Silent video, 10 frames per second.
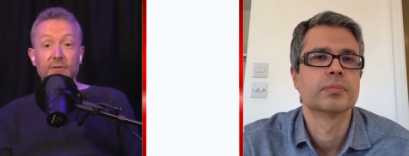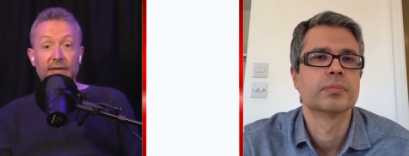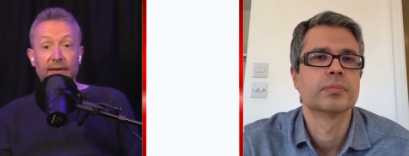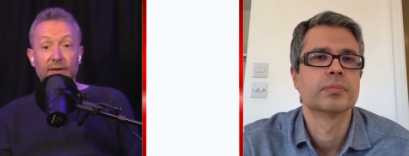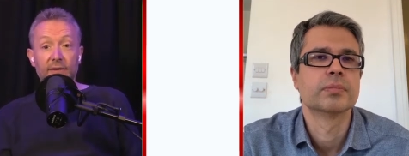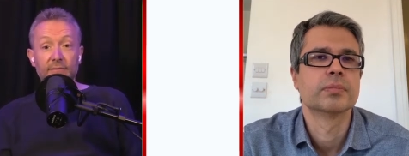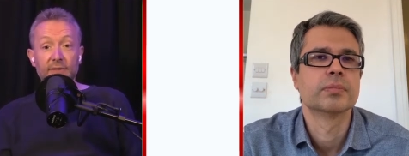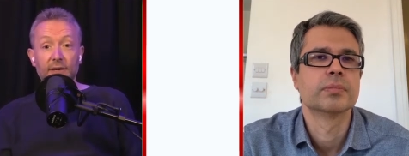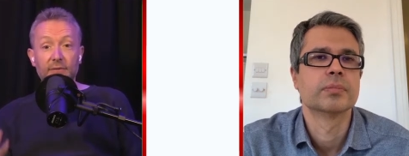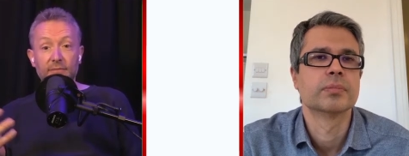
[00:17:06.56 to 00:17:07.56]
Speaker 1: together.
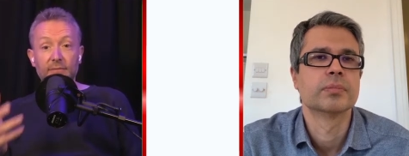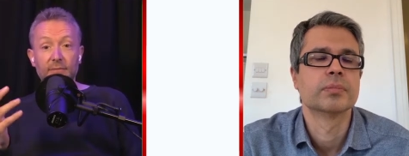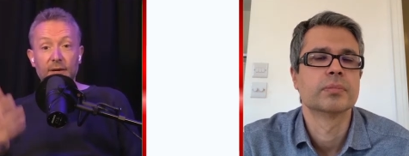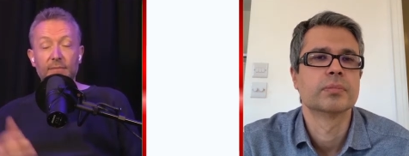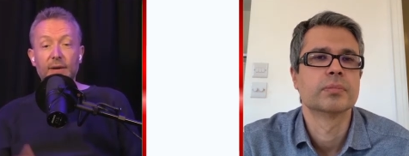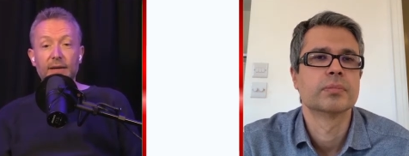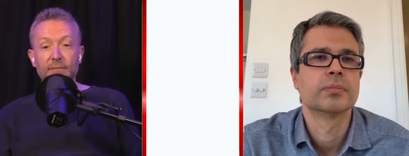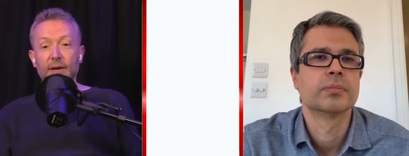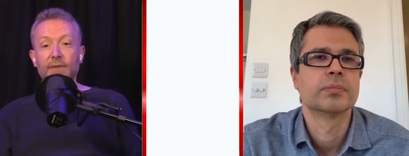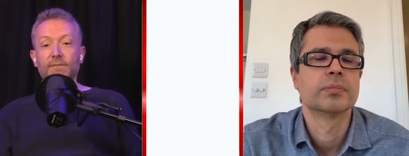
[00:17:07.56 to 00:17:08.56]
So my my,
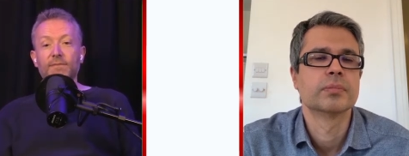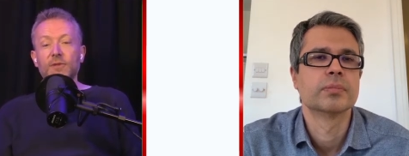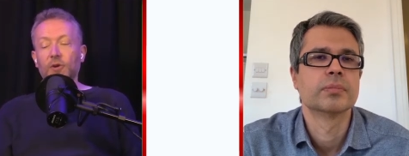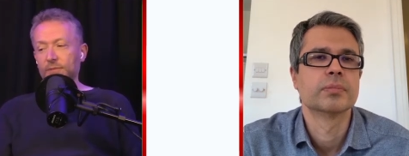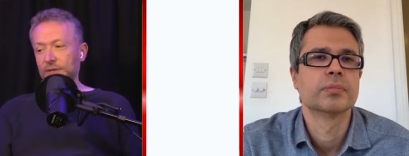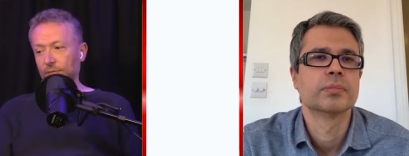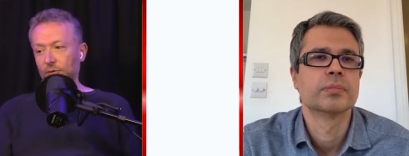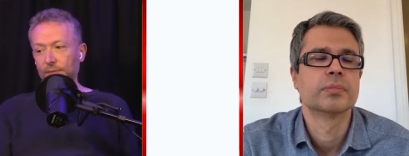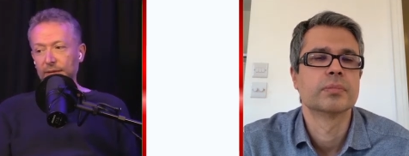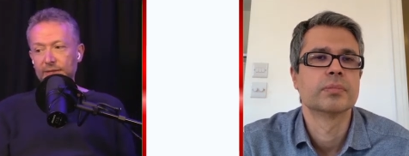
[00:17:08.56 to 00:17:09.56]
my top tip
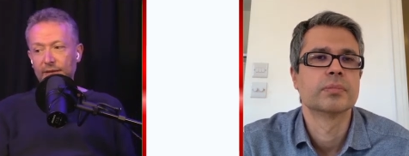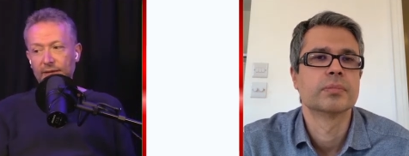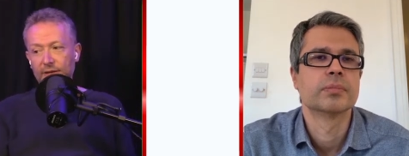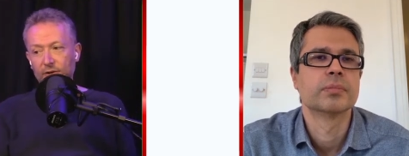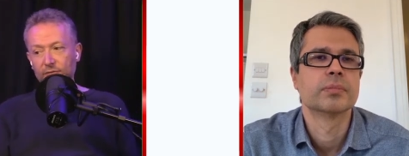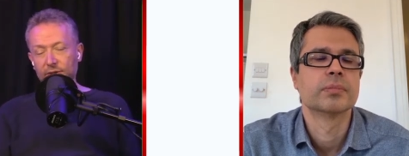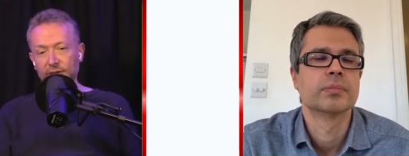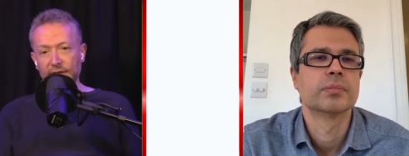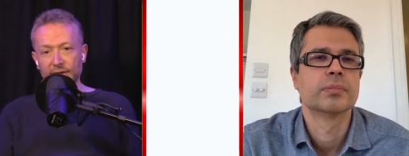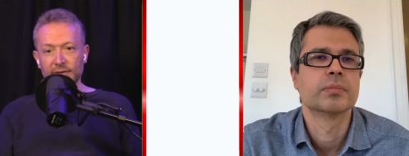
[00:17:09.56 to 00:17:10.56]
would be certainly a good
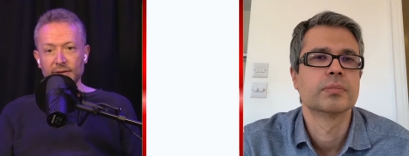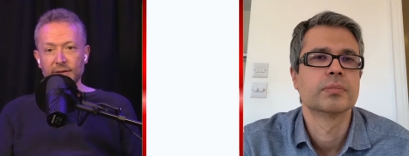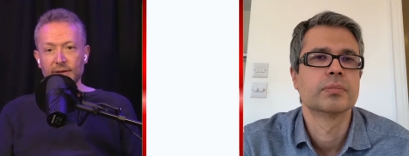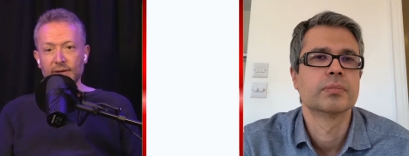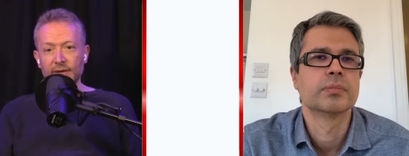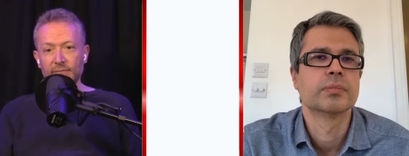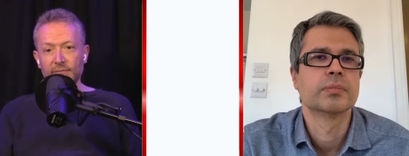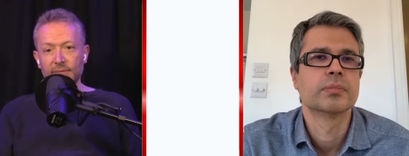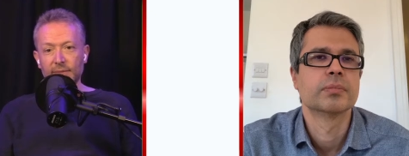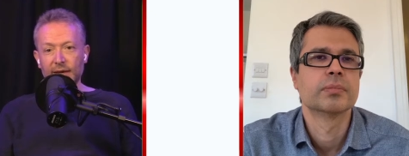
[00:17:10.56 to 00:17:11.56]
routine. Um,
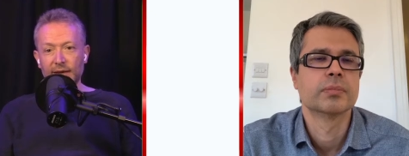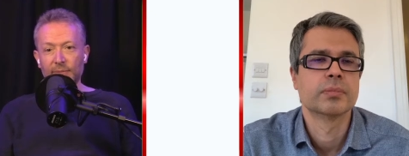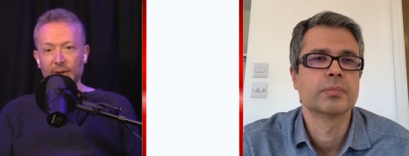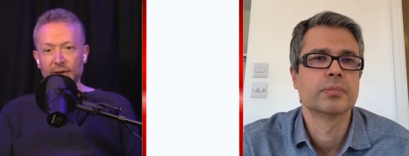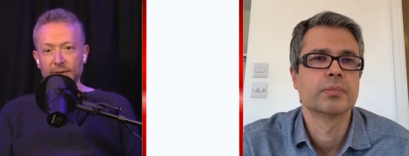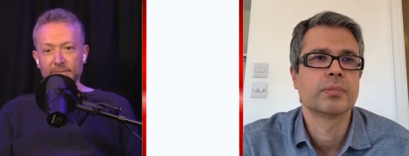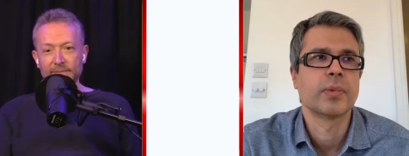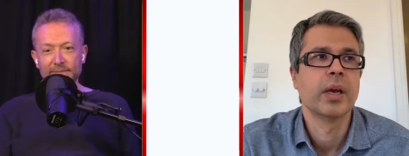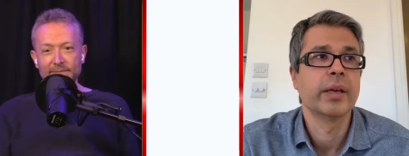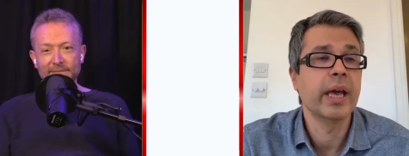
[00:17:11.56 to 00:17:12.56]
how about you?
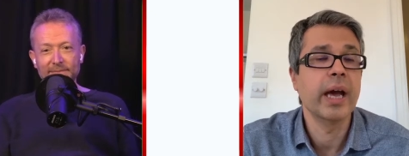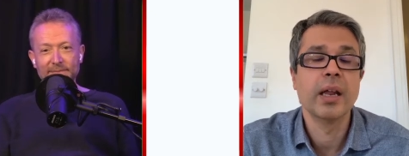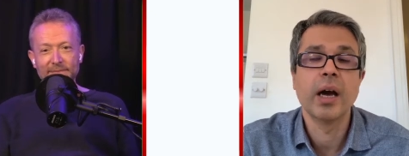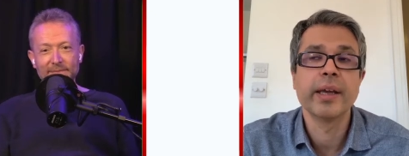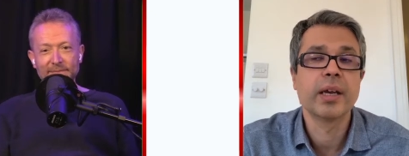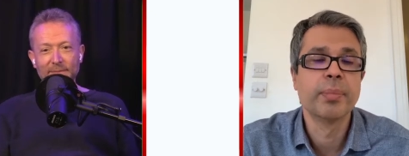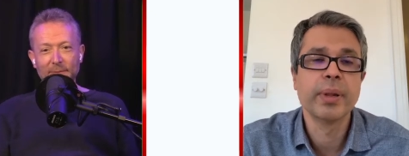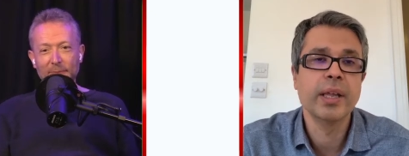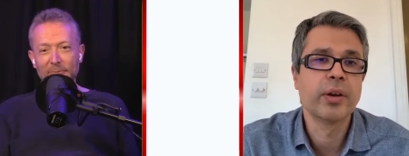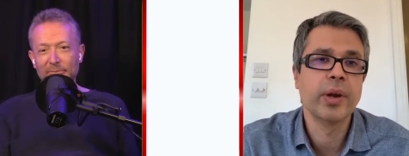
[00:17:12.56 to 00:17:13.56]
Speaker 2: Yeah, I
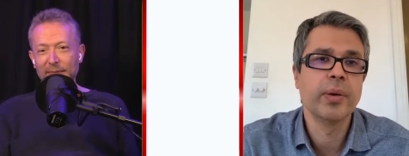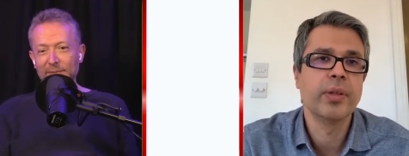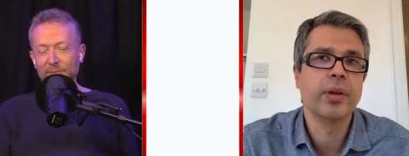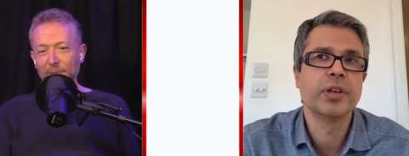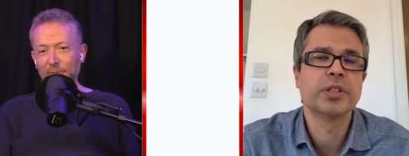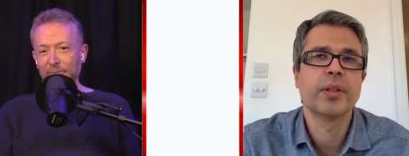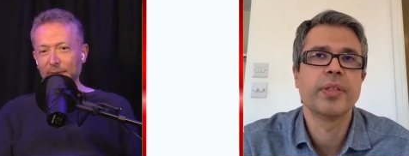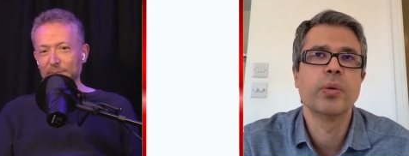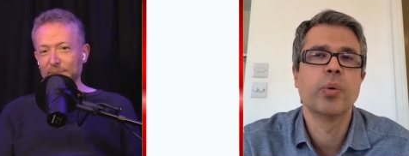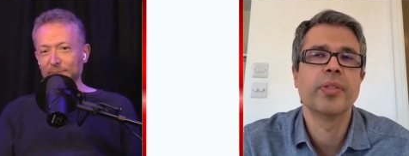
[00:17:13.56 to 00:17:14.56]
completely agree with you, Richard. I
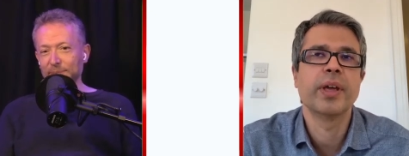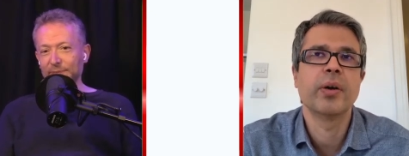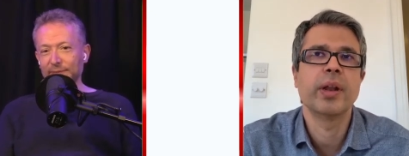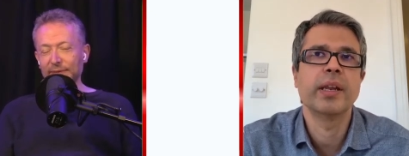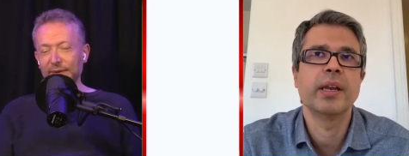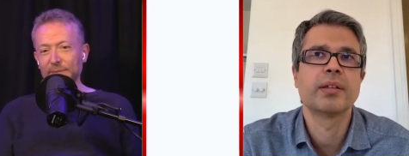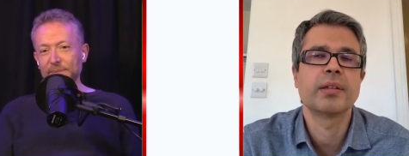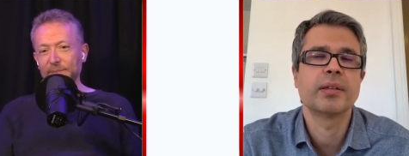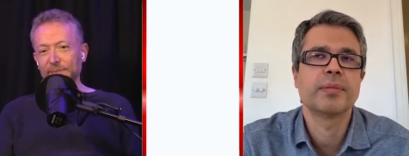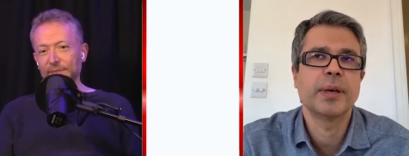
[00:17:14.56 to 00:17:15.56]
think the one thing I would add in,
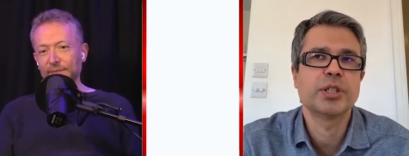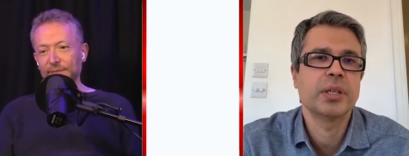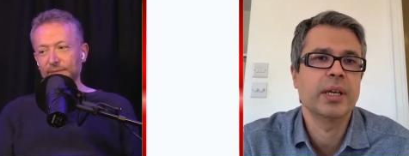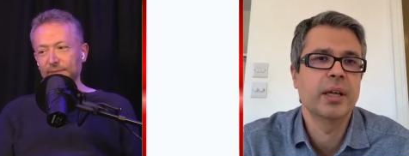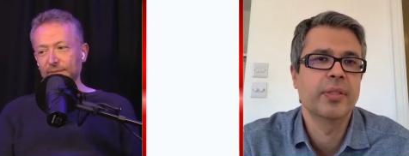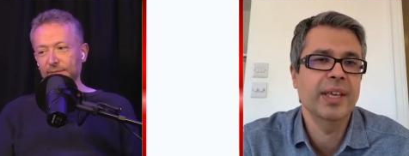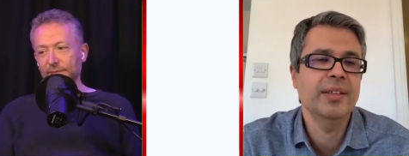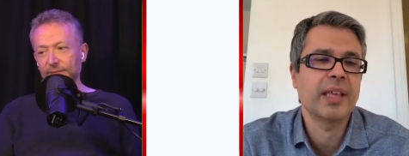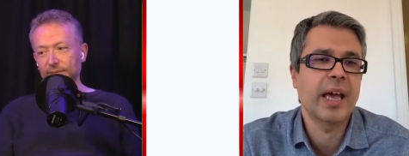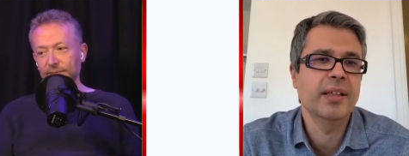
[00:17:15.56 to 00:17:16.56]
especially
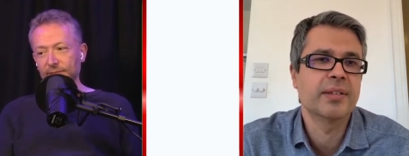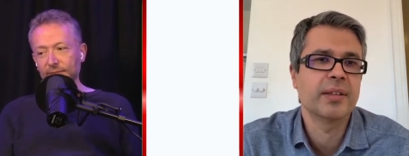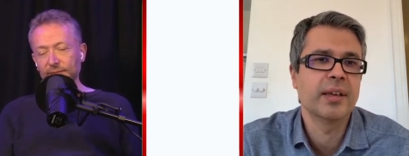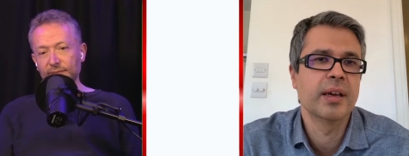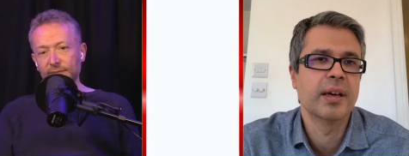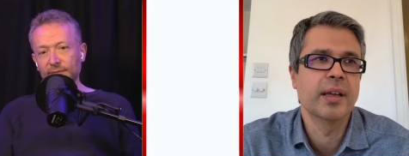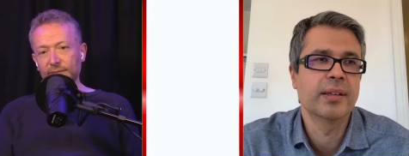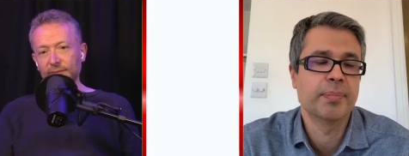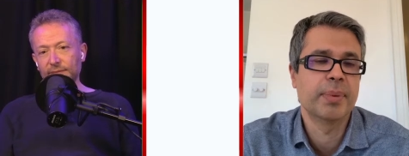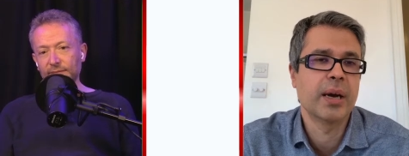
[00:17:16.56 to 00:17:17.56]
these days, uh,
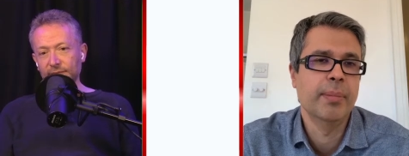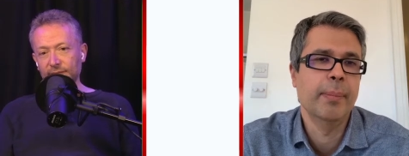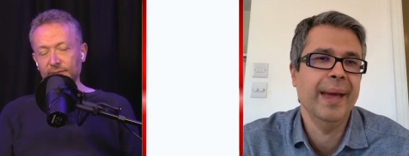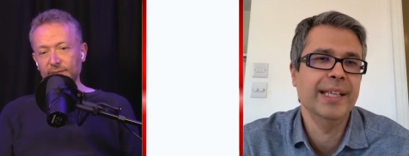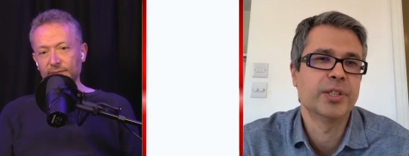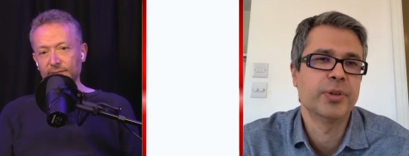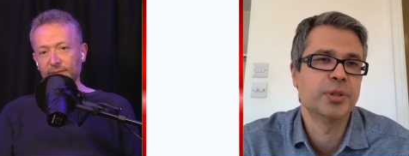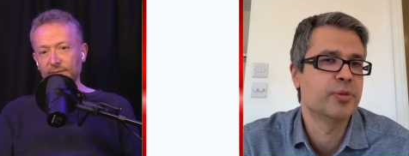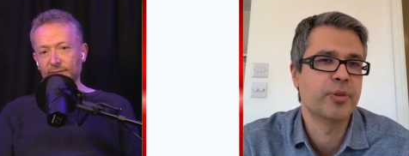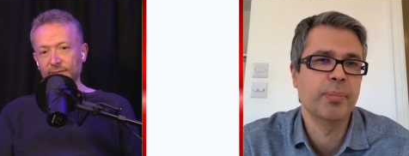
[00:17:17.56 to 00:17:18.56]
is become a major issue